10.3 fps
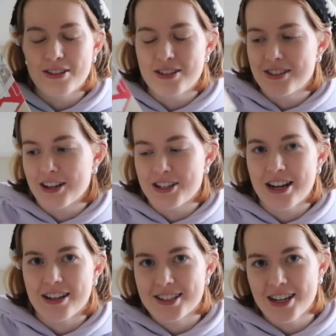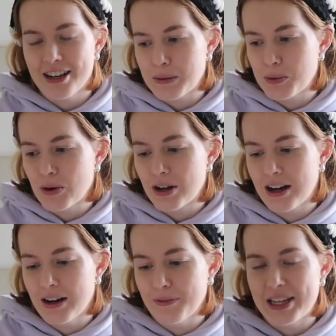such an outstanding book.
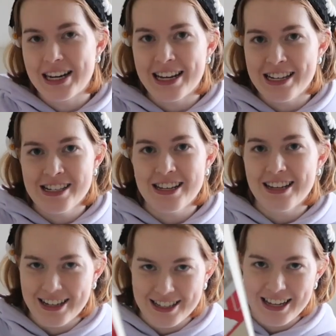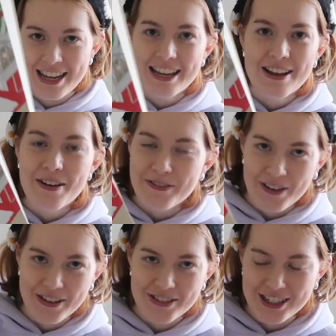An easy
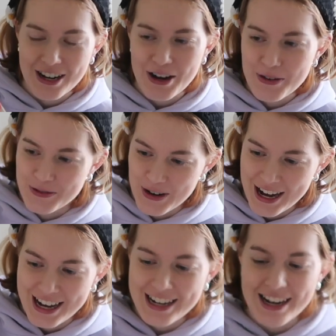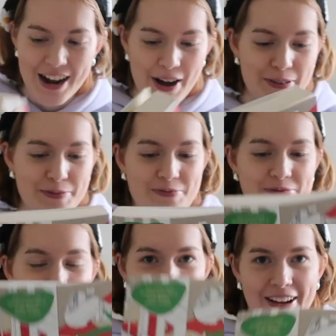5-star read.
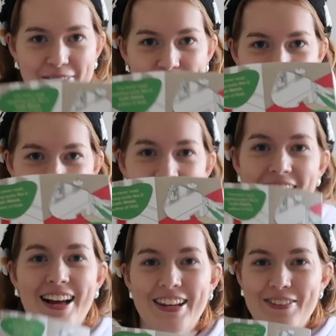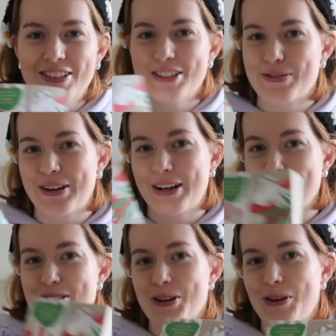Yeah, I love this one, and
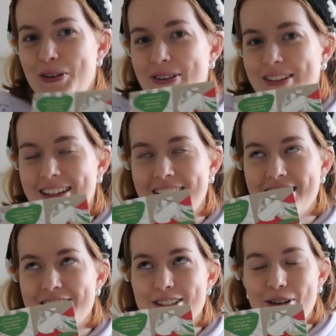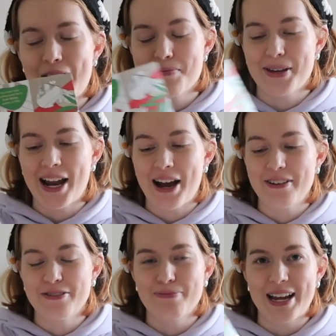I'm so happy to have
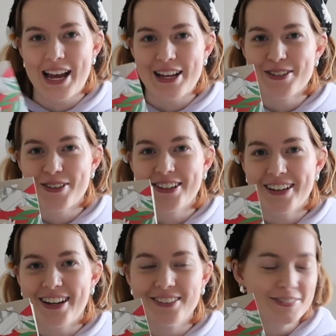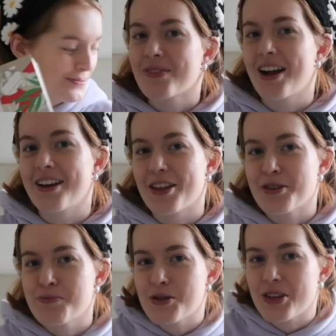my hands on it now.
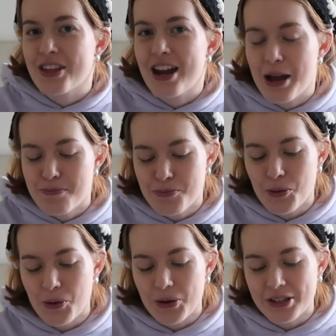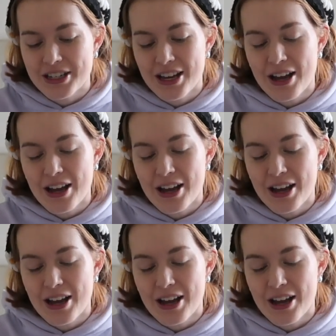Another book that I bought